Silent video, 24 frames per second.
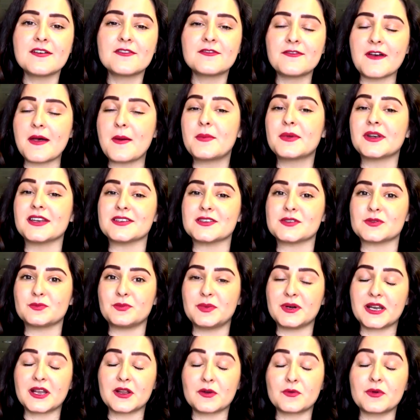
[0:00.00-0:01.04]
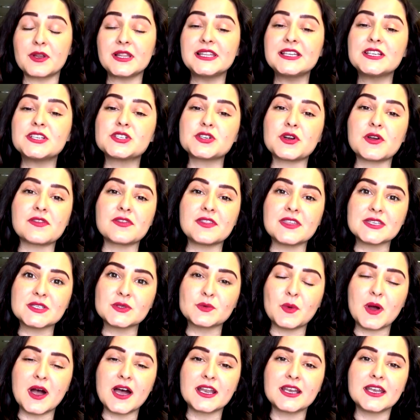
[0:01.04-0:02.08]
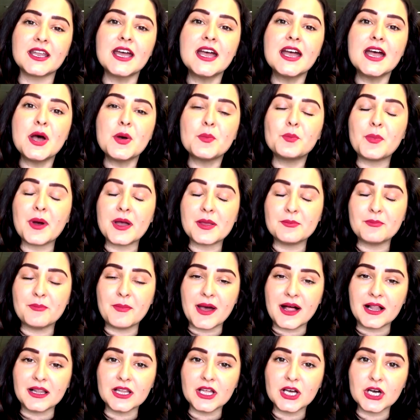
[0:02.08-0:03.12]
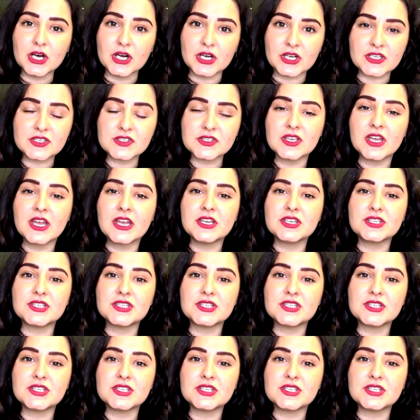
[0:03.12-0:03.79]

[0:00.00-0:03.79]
feminism, but I really enjoyed this one by Bell Hooks.